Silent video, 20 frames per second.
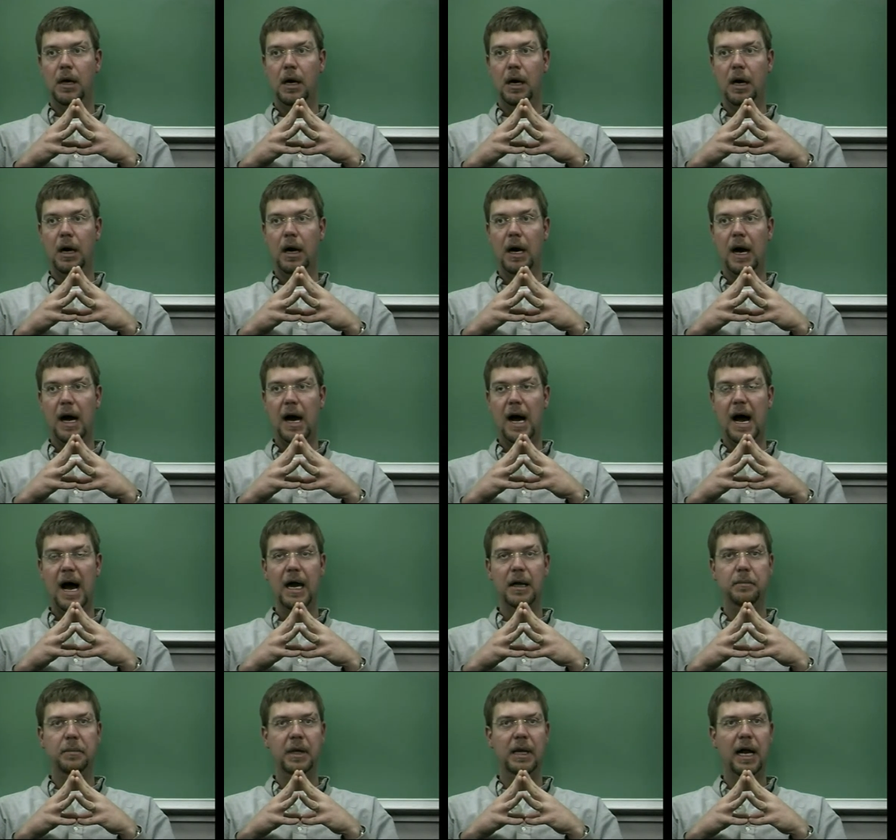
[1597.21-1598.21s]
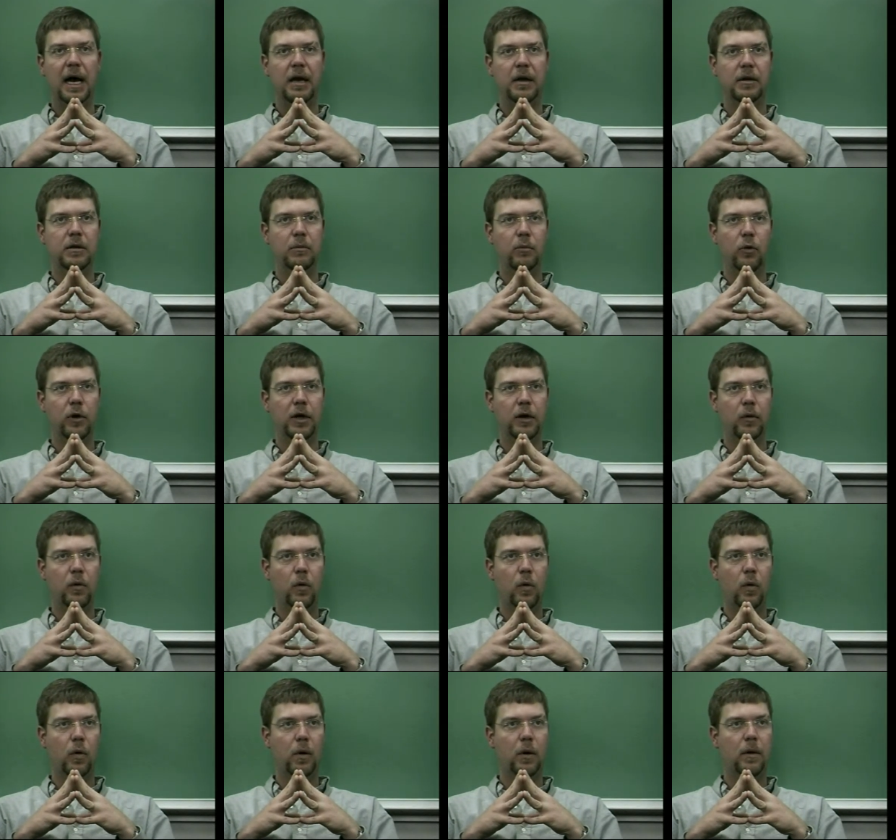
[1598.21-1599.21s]
Uh, I had been out of the Marine
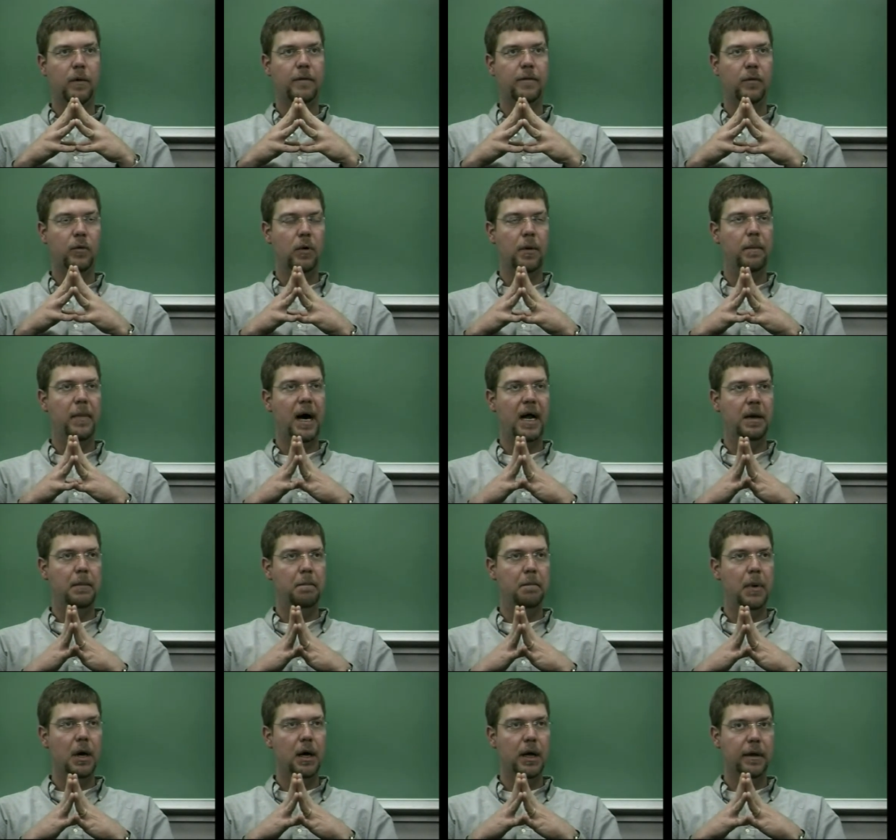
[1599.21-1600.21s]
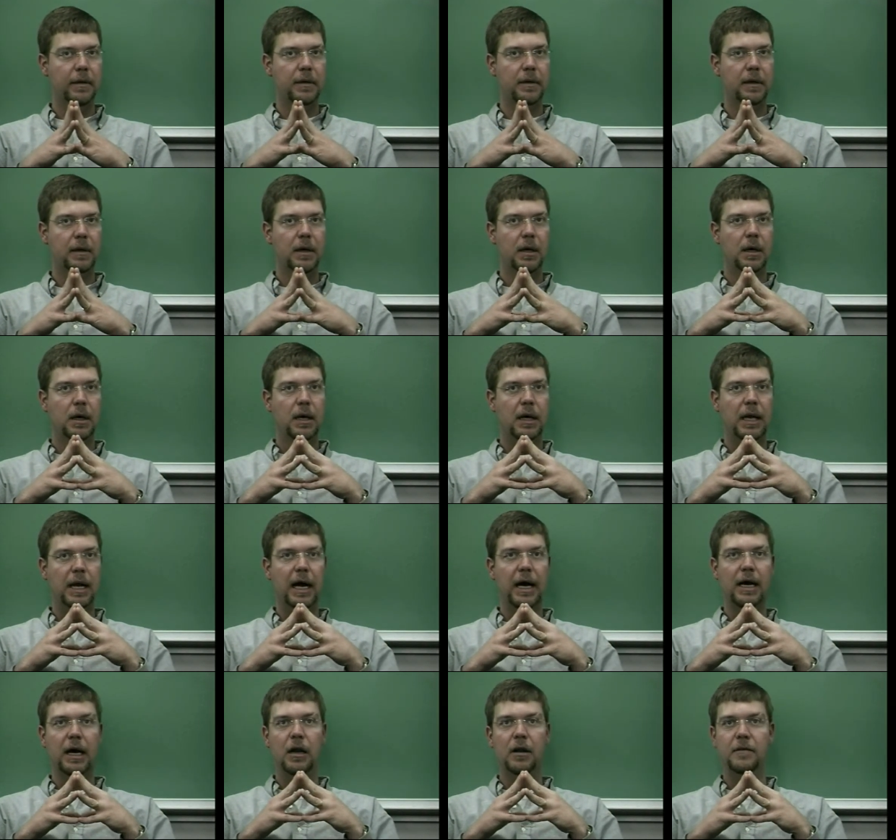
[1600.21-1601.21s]
Corps for about a month, and
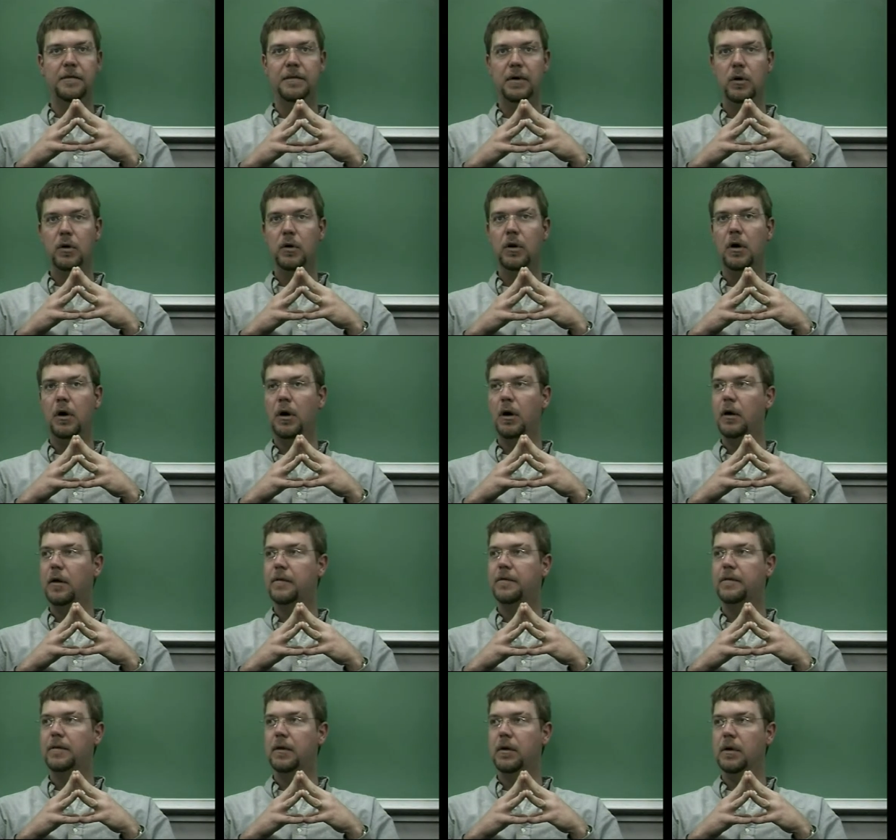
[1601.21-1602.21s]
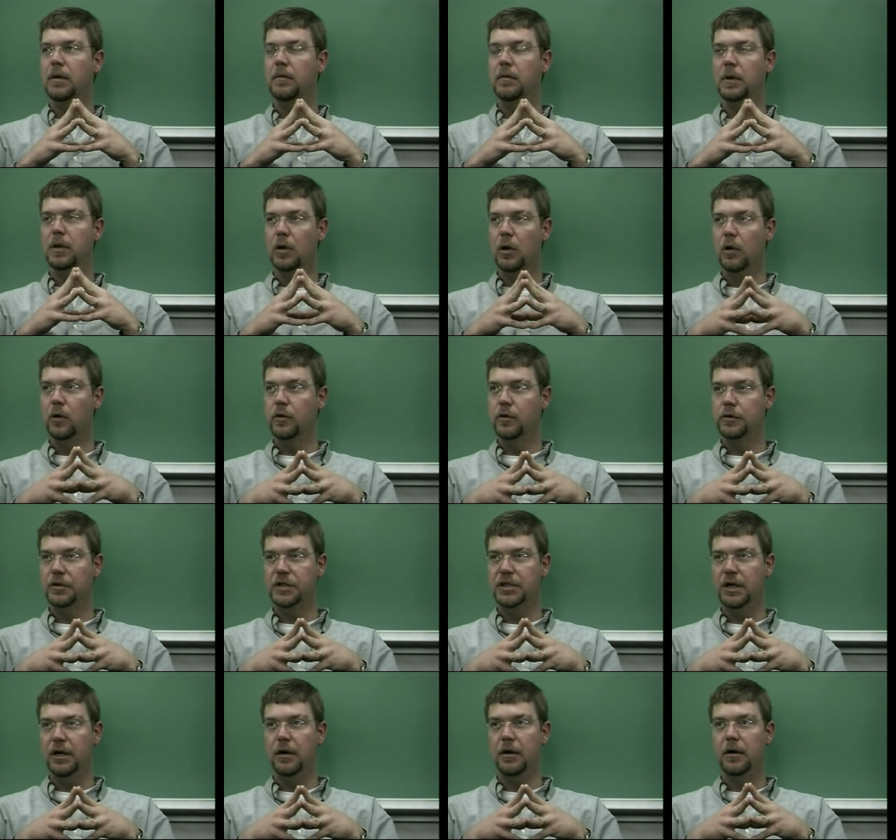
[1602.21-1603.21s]
I got a phone call from the local
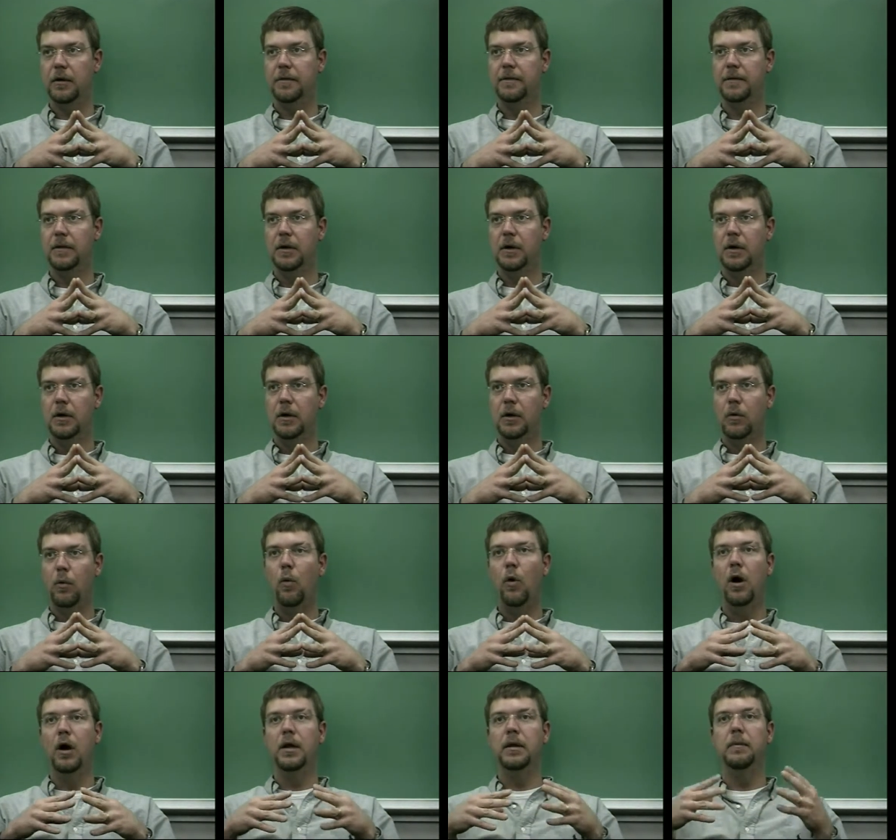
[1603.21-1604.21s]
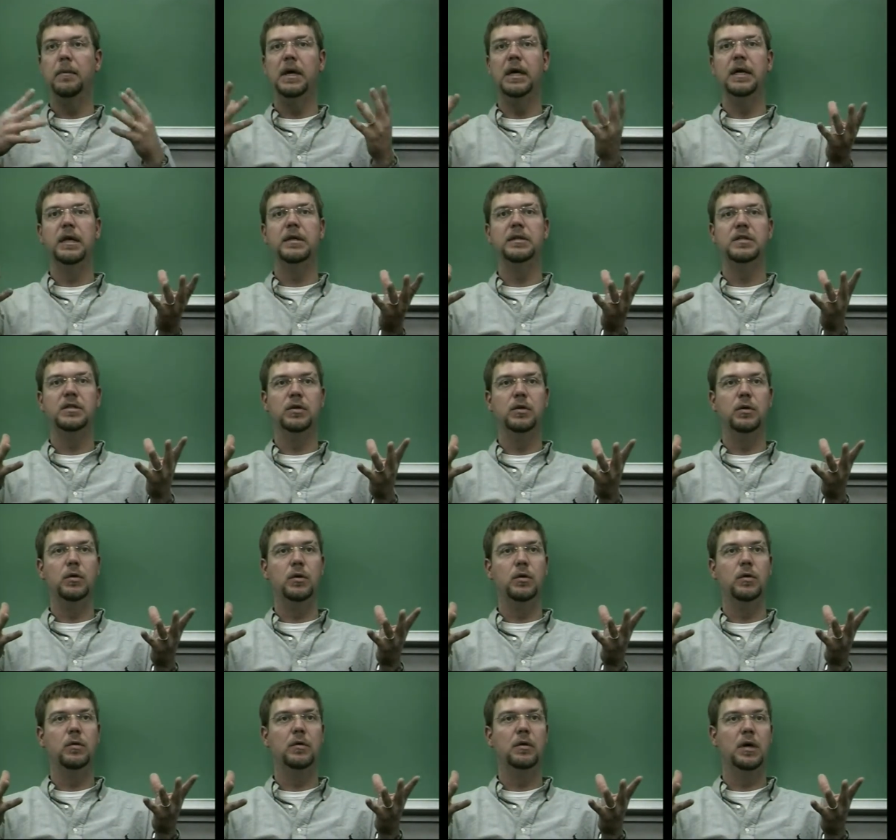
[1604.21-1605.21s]
sheriff wanting me
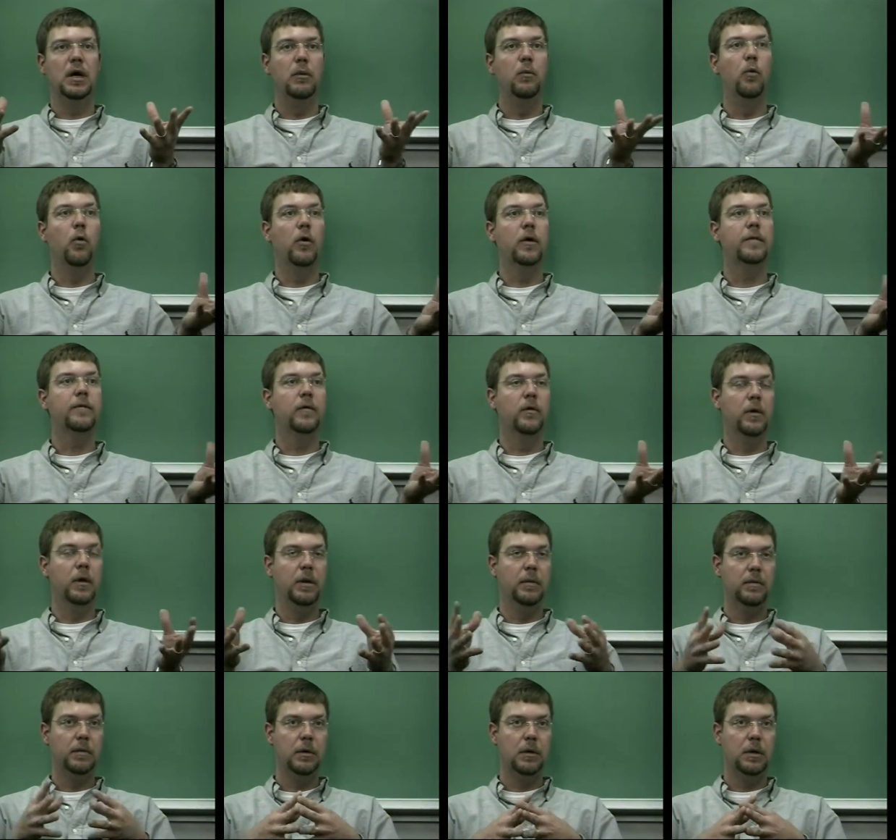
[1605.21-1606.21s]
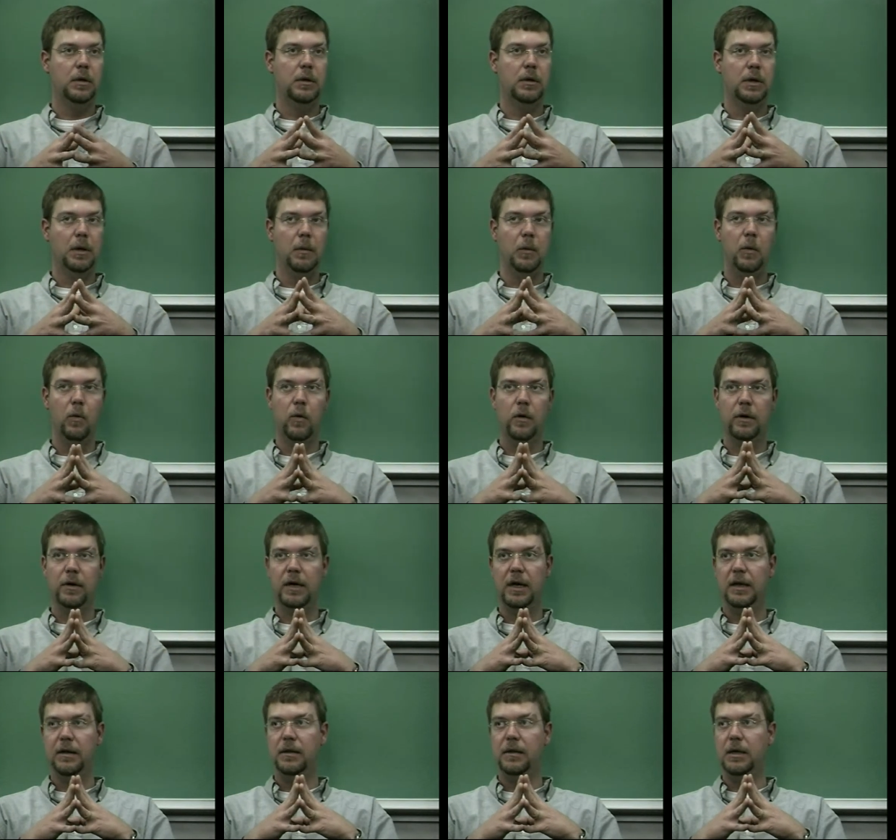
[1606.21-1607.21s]
to come work for him, come to work
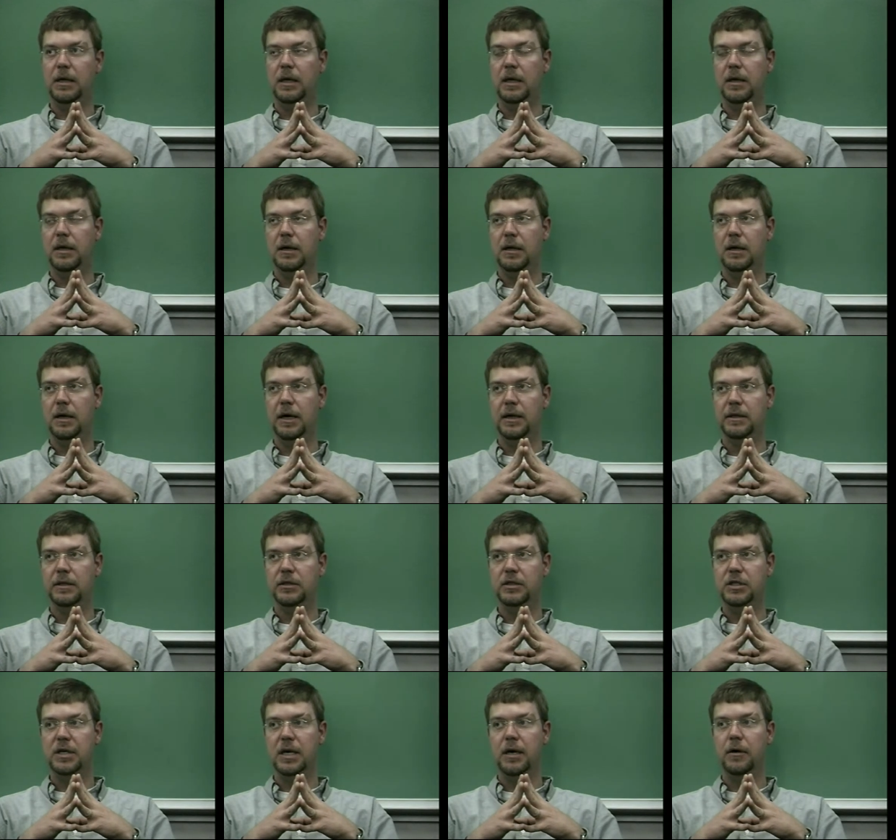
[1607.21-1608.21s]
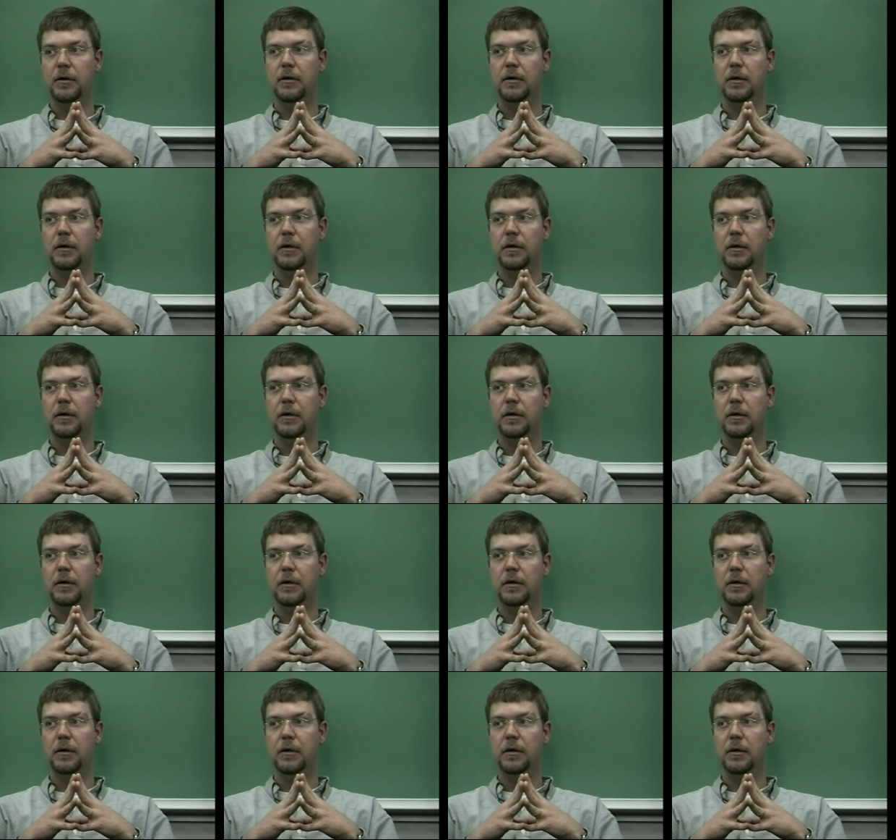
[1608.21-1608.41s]
at the, uh, at the jail.